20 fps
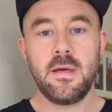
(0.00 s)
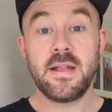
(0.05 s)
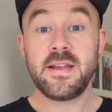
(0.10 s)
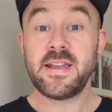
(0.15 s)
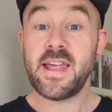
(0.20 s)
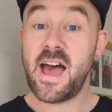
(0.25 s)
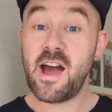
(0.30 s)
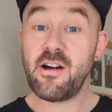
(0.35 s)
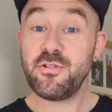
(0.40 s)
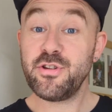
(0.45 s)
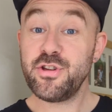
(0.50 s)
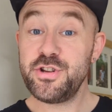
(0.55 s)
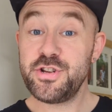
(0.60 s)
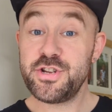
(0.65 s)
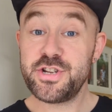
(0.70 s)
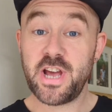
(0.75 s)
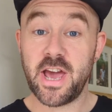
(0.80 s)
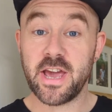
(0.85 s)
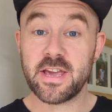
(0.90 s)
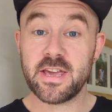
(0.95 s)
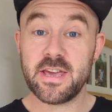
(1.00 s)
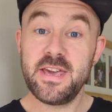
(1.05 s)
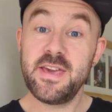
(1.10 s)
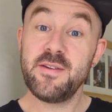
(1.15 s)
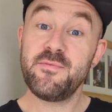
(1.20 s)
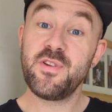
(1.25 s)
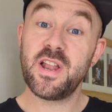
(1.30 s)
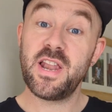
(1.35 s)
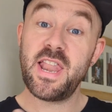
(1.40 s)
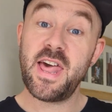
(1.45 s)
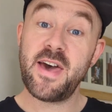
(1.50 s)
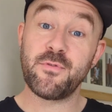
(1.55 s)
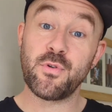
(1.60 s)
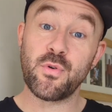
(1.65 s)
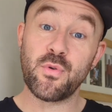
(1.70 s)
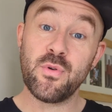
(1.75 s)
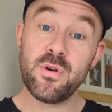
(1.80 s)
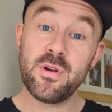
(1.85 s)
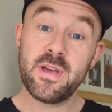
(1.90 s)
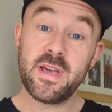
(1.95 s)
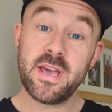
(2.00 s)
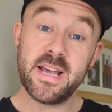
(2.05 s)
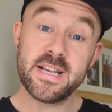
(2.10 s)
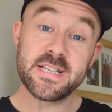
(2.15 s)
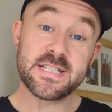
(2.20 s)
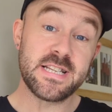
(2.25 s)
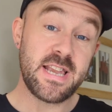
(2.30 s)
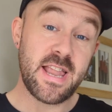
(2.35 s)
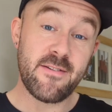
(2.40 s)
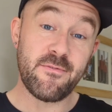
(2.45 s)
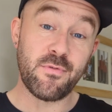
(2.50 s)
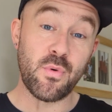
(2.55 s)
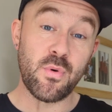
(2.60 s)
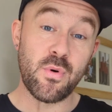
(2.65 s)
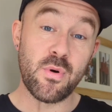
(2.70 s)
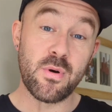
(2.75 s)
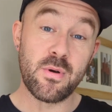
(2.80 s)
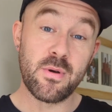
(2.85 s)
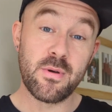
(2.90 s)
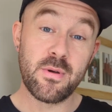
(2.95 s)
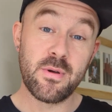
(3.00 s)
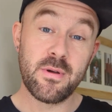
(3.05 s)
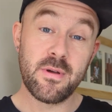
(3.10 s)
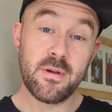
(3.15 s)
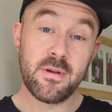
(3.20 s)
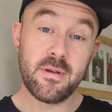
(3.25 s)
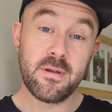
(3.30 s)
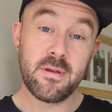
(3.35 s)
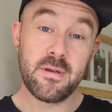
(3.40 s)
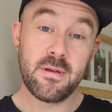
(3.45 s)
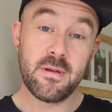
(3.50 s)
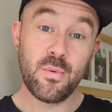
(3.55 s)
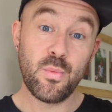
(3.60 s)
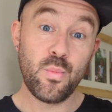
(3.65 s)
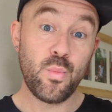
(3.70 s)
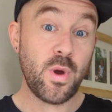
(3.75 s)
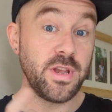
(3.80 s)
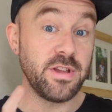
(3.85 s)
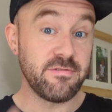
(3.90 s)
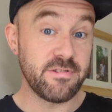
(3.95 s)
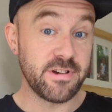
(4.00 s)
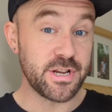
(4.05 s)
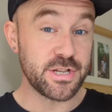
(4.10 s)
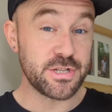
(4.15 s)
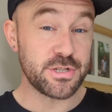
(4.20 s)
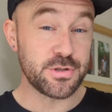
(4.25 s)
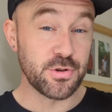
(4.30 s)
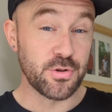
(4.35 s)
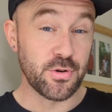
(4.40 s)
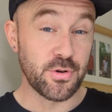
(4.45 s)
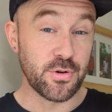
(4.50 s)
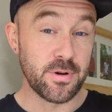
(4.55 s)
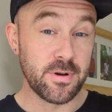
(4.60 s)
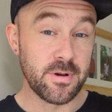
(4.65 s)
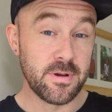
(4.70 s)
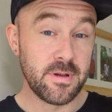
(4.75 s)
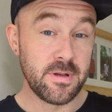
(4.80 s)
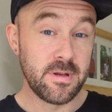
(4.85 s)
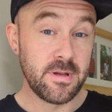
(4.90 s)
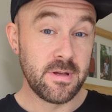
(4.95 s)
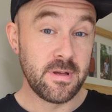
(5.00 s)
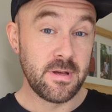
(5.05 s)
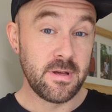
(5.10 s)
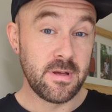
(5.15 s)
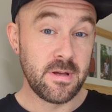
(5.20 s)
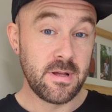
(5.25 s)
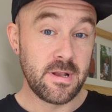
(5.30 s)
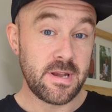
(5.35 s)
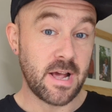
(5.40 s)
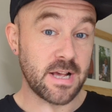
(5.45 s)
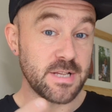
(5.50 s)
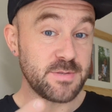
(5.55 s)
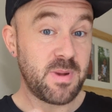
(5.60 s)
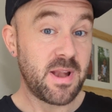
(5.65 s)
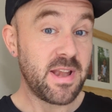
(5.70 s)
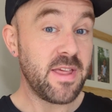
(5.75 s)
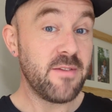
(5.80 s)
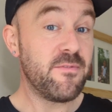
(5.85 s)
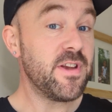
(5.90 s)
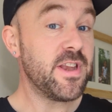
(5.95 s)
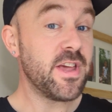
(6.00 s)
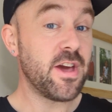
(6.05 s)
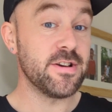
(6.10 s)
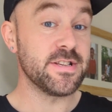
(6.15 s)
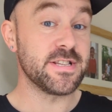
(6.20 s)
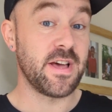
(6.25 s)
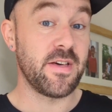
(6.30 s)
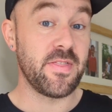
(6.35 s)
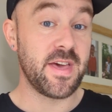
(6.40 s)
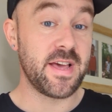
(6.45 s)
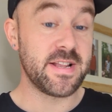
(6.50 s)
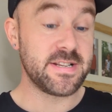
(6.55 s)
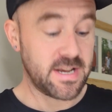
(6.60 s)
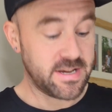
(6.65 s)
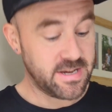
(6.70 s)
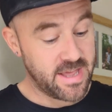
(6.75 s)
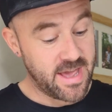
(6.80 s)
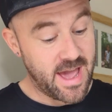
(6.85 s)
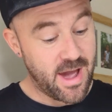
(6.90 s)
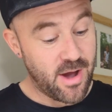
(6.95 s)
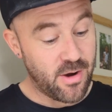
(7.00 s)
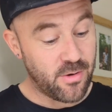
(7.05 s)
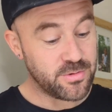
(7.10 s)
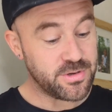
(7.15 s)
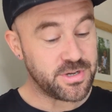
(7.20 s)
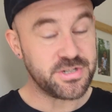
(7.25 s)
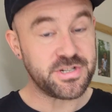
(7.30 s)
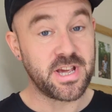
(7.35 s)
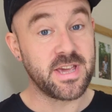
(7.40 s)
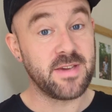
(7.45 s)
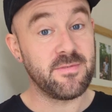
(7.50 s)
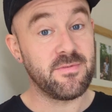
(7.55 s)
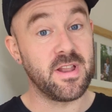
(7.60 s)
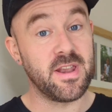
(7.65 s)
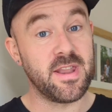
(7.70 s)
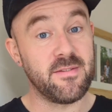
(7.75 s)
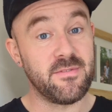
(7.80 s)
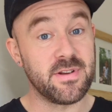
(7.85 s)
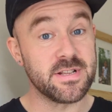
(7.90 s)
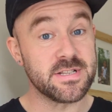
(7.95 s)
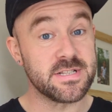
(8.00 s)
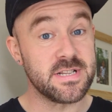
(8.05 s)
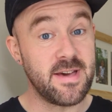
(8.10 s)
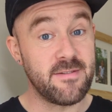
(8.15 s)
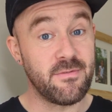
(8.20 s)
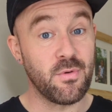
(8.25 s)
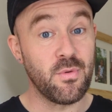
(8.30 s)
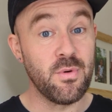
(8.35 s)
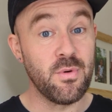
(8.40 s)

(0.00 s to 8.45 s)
Now, how do you check if your level is level when you're in the store? Now, there's plenty of videos out there telling you how to check if your level is level